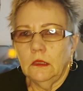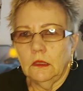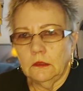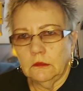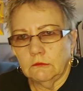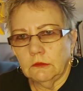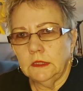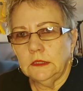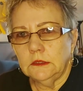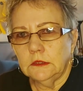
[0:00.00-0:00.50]
a
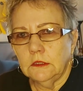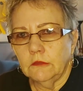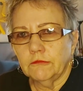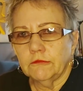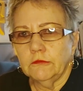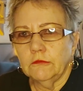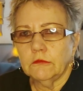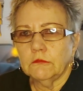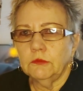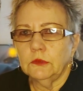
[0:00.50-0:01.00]
great
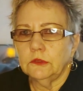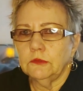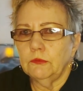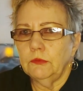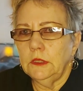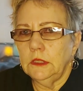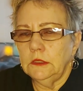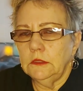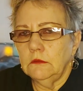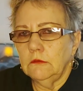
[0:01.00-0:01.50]
distance
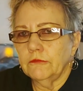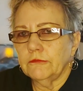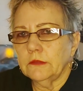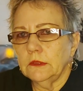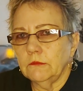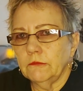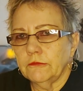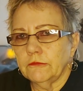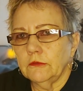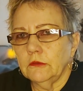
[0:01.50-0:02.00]
between you,
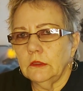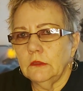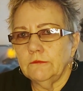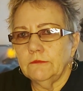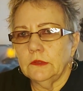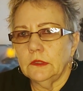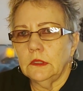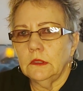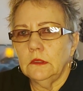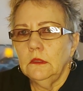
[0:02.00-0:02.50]
some sort
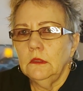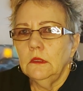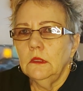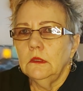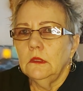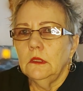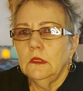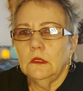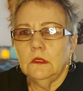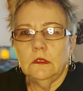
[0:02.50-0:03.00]
of a,
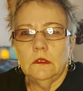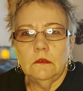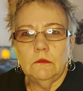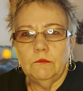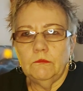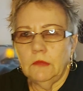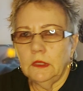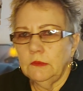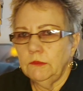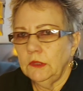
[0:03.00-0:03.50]
uh,
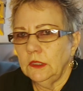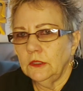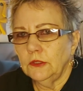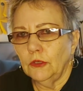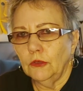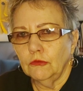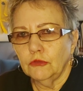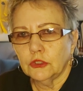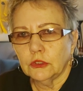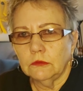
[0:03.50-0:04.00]
maybe an
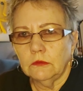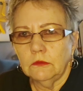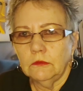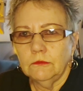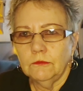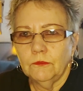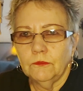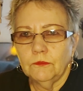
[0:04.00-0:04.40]
ocean.